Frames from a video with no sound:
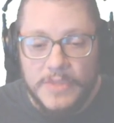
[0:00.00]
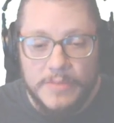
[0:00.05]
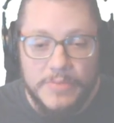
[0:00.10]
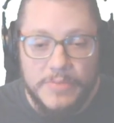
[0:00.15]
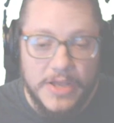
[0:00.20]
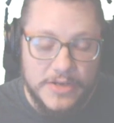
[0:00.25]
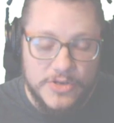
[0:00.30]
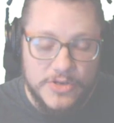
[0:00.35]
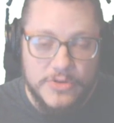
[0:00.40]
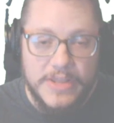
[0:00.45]

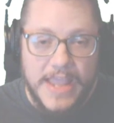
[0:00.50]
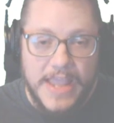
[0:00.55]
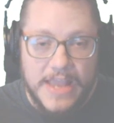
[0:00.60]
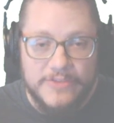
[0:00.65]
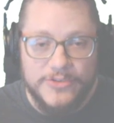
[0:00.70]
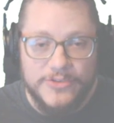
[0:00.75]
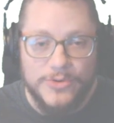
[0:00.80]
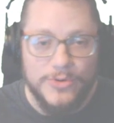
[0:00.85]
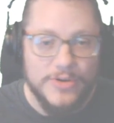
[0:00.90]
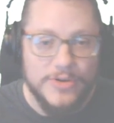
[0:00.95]
But you can,
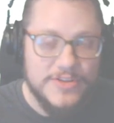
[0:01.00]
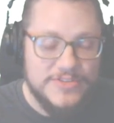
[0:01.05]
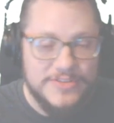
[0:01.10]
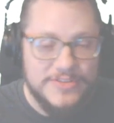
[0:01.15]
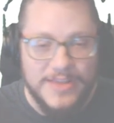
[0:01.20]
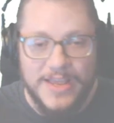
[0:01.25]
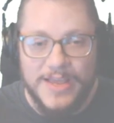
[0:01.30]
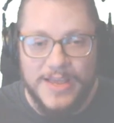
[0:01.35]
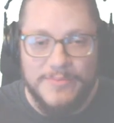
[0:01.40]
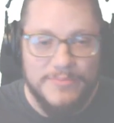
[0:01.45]
of course,
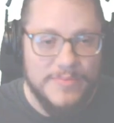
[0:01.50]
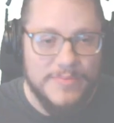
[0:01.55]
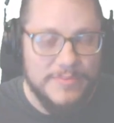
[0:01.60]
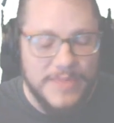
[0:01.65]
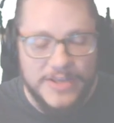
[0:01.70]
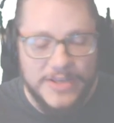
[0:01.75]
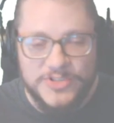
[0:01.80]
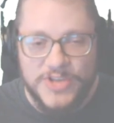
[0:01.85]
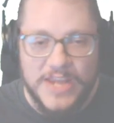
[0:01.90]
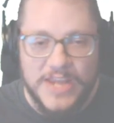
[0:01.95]

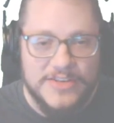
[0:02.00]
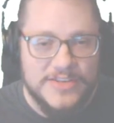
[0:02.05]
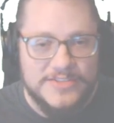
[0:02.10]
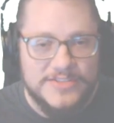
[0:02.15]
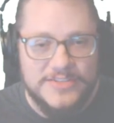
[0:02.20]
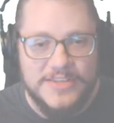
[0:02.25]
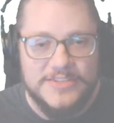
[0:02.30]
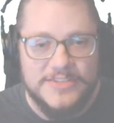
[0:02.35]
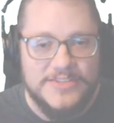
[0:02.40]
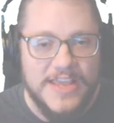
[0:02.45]
make
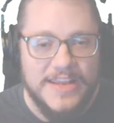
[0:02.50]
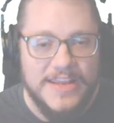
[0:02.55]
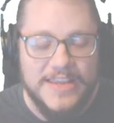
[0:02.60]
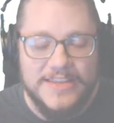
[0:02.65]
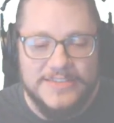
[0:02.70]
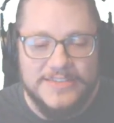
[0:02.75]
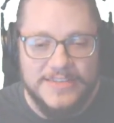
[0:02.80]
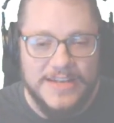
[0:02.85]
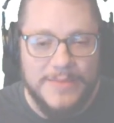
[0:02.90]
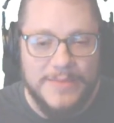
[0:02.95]
changes to
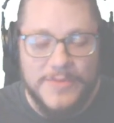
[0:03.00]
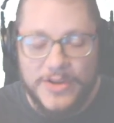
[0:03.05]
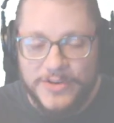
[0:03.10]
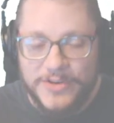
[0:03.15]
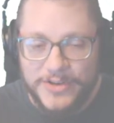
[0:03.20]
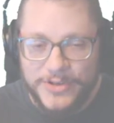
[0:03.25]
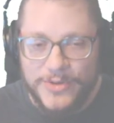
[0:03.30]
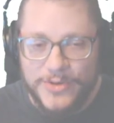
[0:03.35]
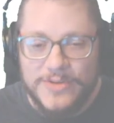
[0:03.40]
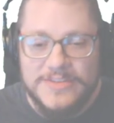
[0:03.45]
settings, and I'm not
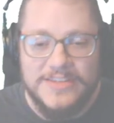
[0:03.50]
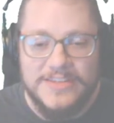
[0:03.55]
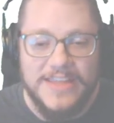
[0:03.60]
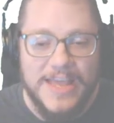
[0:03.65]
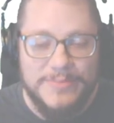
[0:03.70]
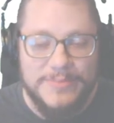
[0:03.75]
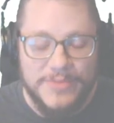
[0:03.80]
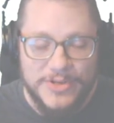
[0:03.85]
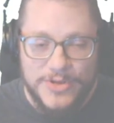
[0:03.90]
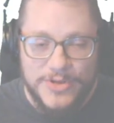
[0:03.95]
going to go into
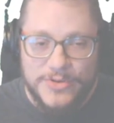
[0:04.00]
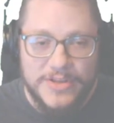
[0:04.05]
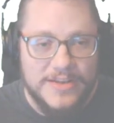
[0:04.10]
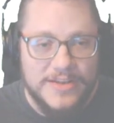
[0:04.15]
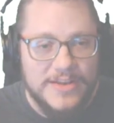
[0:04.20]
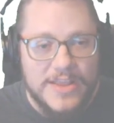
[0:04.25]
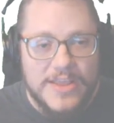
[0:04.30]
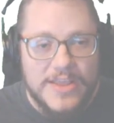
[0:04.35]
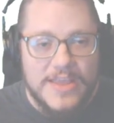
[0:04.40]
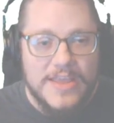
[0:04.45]
that, but you
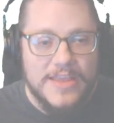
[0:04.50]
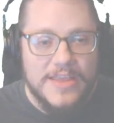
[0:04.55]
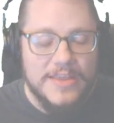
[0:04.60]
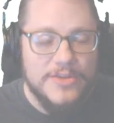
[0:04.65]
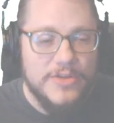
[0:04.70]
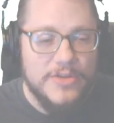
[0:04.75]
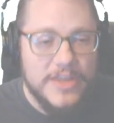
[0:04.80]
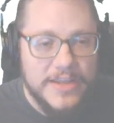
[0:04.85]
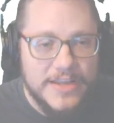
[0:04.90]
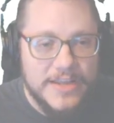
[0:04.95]
can
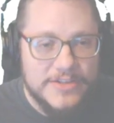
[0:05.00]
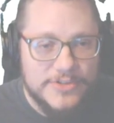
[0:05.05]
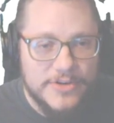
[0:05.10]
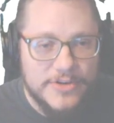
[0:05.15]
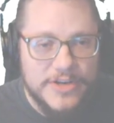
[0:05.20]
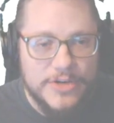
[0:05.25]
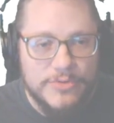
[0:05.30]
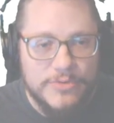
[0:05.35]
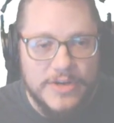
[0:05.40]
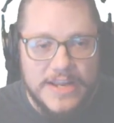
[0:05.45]
get
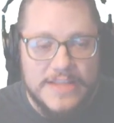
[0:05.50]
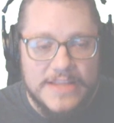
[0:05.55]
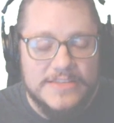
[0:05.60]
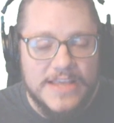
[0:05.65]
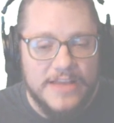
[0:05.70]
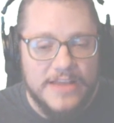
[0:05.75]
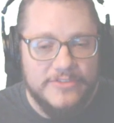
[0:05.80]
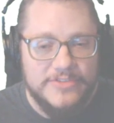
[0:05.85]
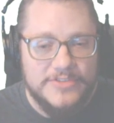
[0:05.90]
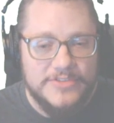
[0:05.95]
dirty reads
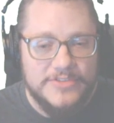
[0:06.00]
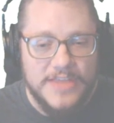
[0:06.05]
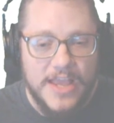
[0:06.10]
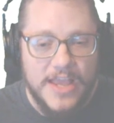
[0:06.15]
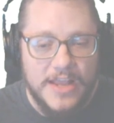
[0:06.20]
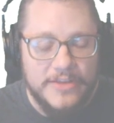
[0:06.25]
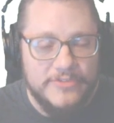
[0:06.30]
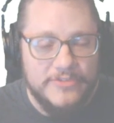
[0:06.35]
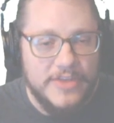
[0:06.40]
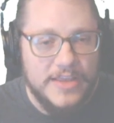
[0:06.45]
out of
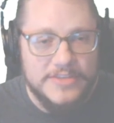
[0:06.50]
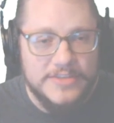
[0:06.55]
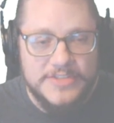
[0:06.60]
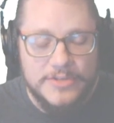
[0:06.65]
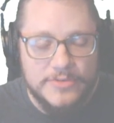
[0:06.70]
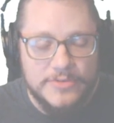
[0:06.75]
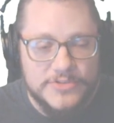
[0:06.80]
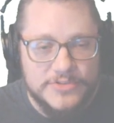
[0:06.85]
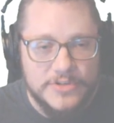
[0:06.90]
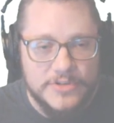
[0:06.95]

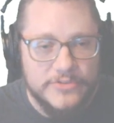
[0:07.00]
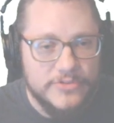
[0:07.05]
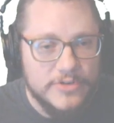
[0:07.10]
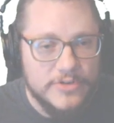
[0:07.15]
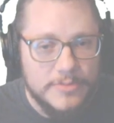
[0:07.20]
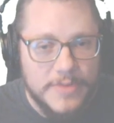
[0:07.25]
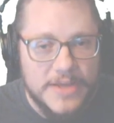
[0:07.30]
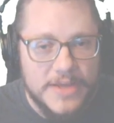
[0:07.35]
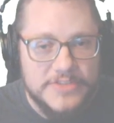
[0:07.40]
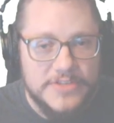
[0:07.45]
SQL Server
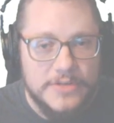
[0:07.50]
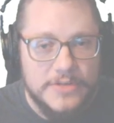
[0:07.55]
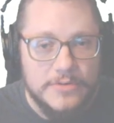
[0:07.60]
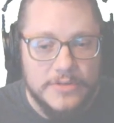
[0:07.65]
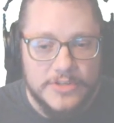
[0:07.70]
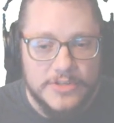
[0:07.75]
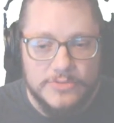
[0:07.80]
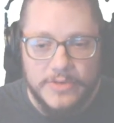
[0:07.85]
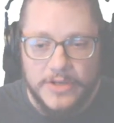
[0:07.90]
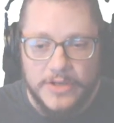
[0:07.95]
or
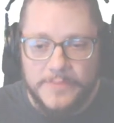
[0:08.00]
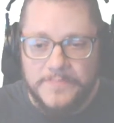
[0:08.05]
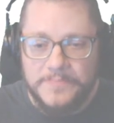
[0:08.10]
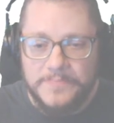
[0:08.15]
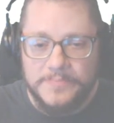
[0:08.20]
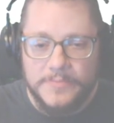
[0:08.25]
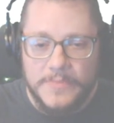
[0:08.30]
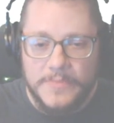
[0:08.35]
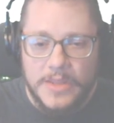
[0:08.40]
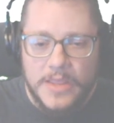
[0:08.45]
MySQL as well.
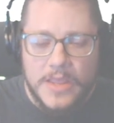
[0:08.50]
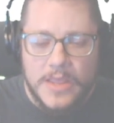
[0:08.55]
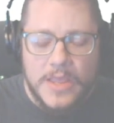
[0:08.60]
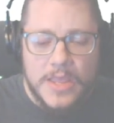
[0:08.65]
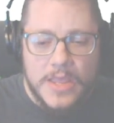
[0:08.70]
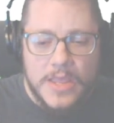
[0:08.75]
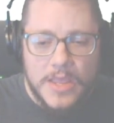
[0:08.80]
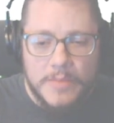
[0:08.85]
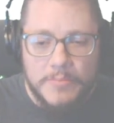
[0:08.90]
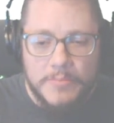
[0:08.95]

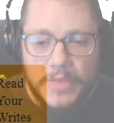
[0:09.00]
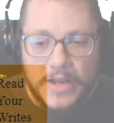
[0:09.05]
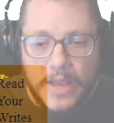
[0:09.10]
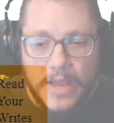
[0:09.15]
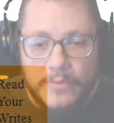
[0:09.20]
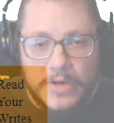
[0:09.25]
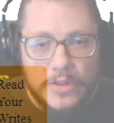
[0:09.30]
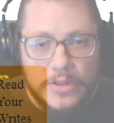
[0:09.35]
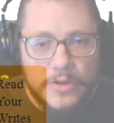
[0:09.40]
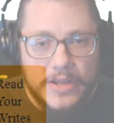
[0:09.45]
But I
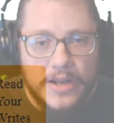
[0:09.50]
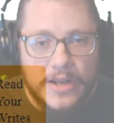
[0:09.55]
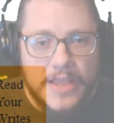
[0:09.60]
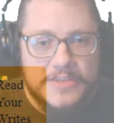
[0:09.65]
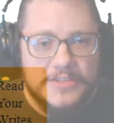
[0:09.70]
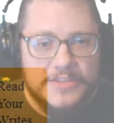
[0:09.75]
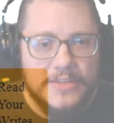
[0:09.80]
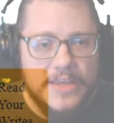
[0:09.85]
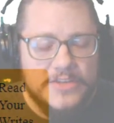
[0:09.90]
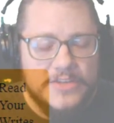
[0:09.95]
want to look at
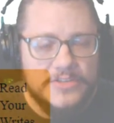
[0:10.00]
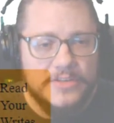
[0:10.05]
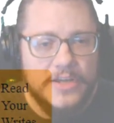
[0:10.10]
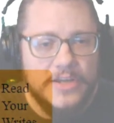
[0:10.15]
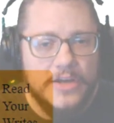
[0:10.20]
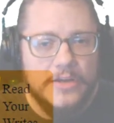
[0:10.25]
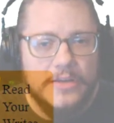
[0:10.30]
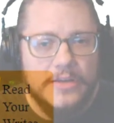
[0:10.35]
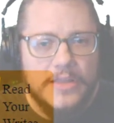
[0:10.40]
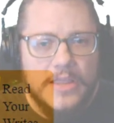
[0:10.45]
isolation
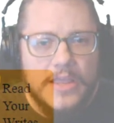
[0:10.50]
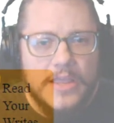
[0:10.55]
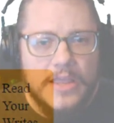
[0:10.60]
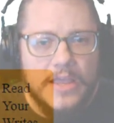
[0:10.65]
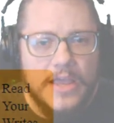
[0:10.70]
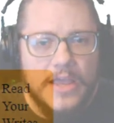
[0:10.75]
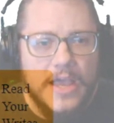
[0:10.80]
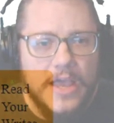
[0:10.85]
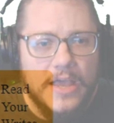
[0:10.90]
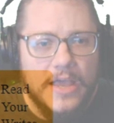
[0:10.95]
here
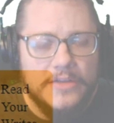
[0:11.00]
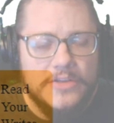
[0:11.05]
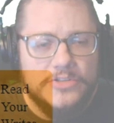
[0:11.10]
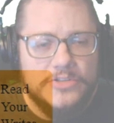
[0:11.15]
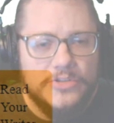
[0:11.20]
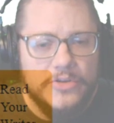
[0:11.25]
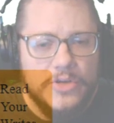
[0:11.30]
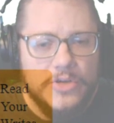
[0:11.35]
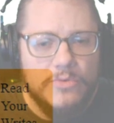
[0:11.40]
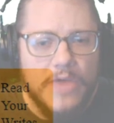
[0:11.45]
to
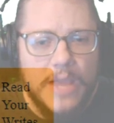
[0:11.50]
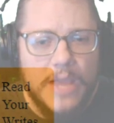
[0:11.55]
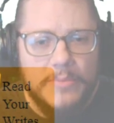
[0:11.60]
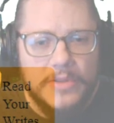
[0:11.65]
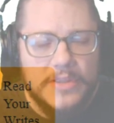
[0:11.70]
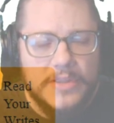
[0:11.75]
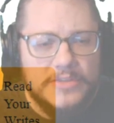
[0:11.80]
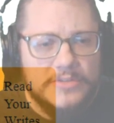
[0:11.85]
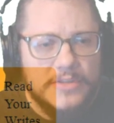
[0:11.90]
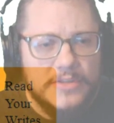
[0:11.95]
show you why.
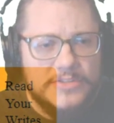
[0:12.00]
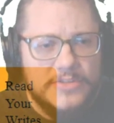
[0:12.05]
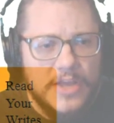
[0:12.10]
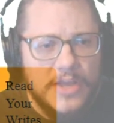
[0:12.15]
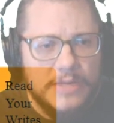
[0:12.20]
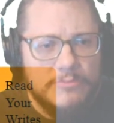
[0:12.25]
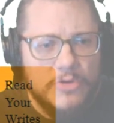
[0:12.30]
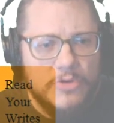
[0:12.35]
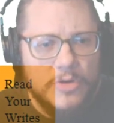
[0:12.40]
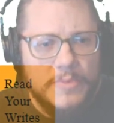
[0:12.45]
But let's
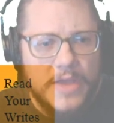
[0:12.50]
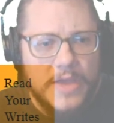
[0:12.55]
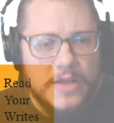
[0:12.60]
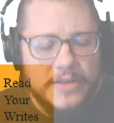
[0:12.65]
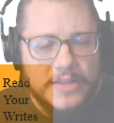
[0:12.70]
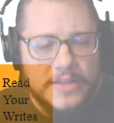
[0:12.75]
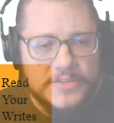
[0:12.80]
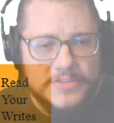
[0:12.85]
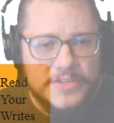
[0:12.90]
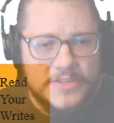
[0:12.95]
talk more
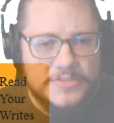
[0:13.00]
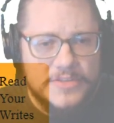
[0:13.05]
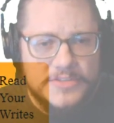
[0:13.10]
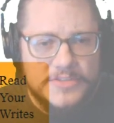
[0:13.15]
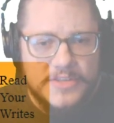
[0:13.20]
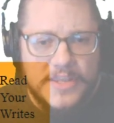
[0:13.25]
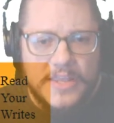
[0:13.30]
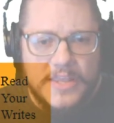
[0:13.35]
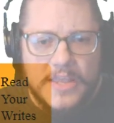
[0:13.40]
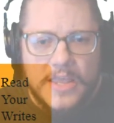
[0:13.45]
about
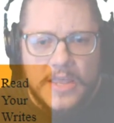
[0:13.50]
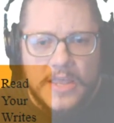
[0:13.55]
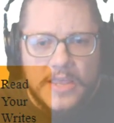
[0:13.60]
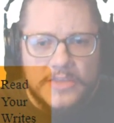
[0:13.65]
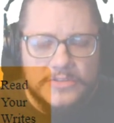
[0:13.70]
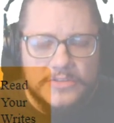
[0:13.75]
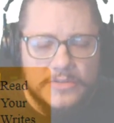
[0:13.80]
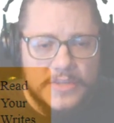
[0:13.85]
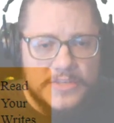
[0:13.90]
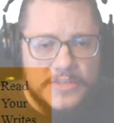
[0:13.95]
consistency.
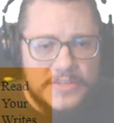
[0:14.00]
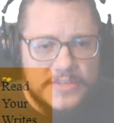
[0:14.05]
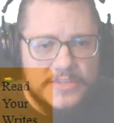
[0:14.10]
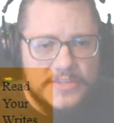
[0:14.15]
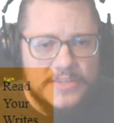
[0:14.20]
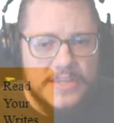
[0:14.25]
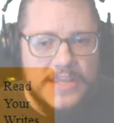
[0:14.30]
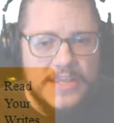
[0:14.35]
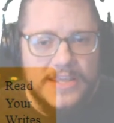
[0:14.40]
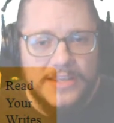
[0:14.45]
So this
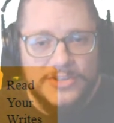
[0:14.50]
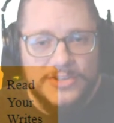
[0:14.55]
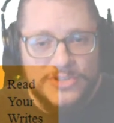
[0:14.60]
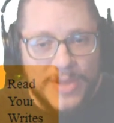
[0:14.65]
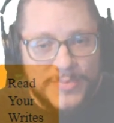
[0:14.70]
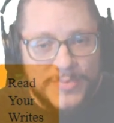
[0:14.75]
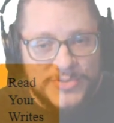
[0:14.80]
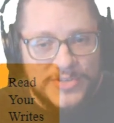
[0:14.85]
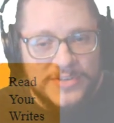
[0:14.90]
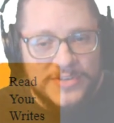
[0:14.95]
is the
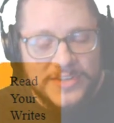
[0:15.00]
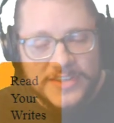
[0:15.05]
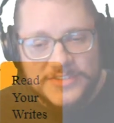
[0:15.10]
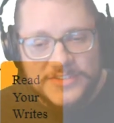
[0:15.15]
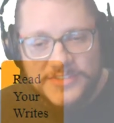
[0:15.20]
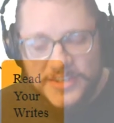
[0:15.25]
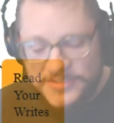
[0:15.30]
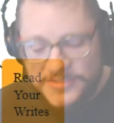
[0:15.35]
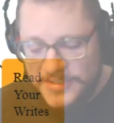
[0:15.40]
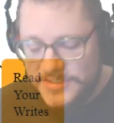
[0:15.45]
JSON
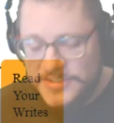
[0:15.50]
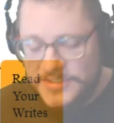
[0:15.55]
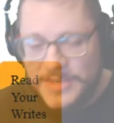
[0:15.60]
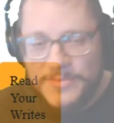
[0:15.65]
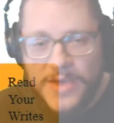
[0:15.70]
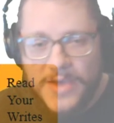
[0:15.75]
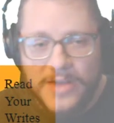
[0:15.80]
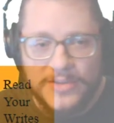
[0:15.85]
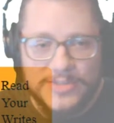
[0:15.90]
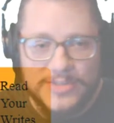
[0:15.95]
consistency
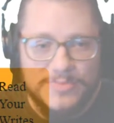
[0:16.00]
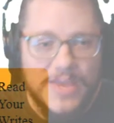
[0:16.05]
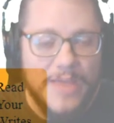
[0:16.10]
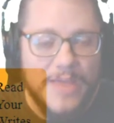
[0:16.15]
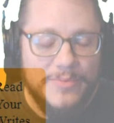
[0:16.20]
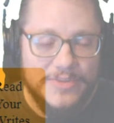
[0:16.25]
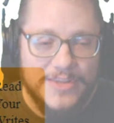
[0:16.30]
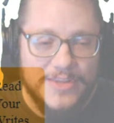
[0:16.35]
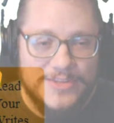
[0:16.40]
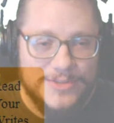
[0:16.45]
models
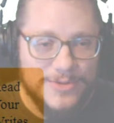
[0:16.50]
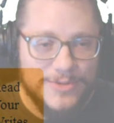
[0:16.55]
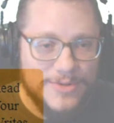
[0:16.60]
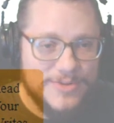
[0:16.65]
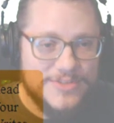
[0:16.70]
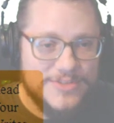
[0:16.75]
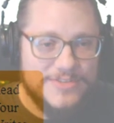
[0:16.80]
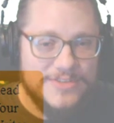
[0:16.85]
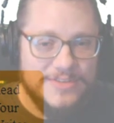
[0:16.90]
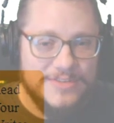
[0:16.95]
map, and this
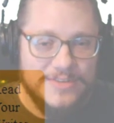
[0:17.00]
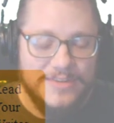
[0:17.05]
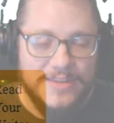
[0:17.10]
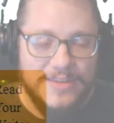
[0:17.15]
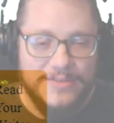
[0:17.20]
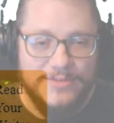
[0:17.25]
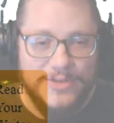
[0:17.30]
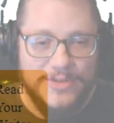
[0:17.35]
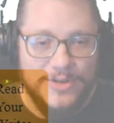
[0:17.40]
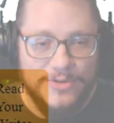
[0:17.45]
looks
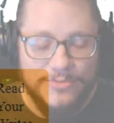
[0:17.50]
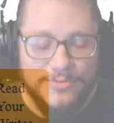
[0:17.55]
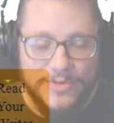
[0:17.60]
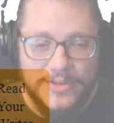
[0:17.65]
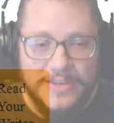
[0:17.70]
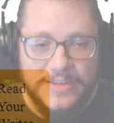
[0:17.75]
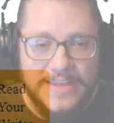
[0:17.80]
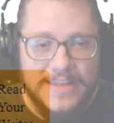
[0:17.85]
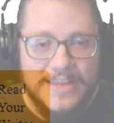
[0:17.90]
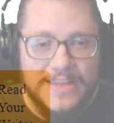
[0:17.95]

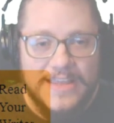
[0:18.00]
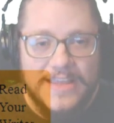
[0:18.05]
really